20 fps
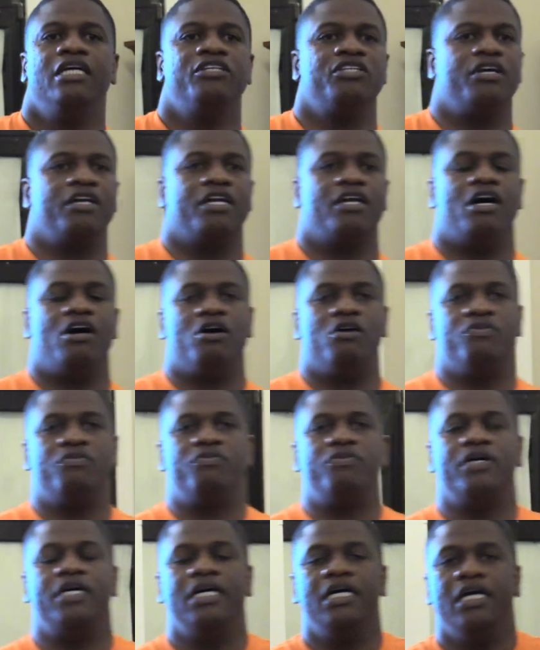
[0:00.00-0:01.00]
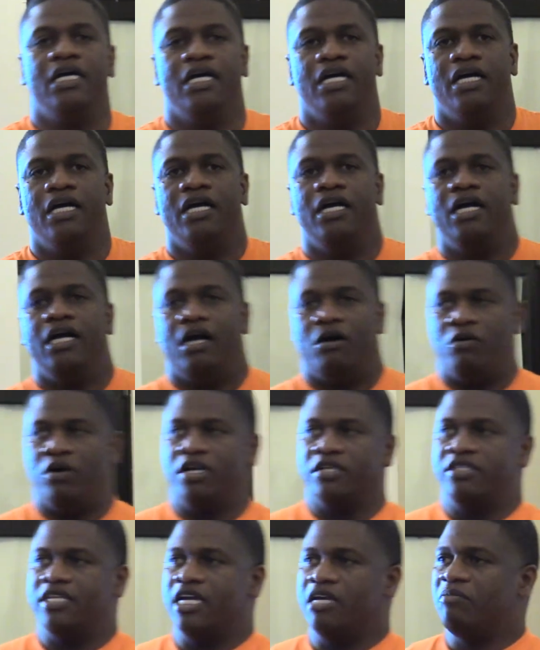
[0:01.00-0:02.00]
Turn it off. I
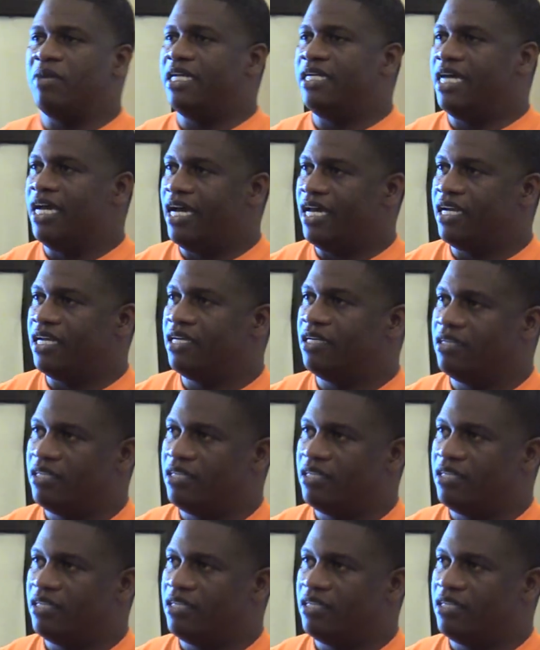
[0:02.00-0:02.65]
want to thank my daddy.